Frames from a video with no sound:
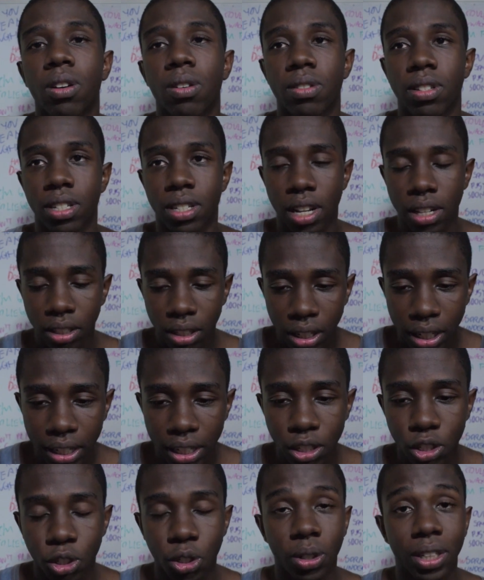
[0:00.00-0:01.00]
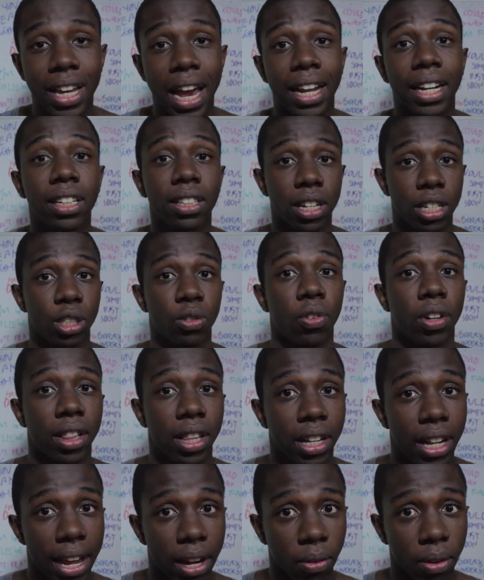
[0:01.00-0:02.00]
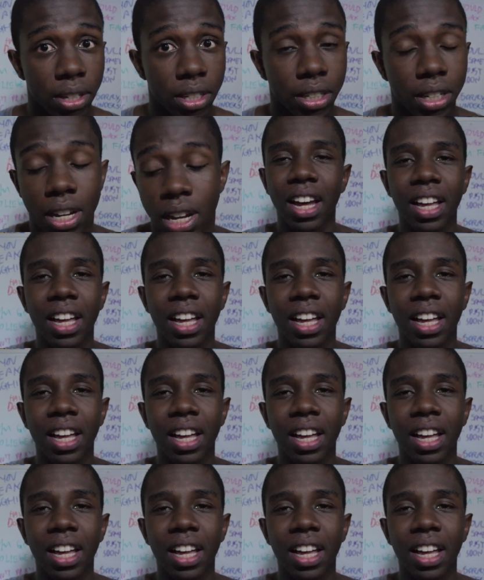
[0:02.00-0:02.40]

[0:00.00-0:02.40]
constantly to get in touch with the language.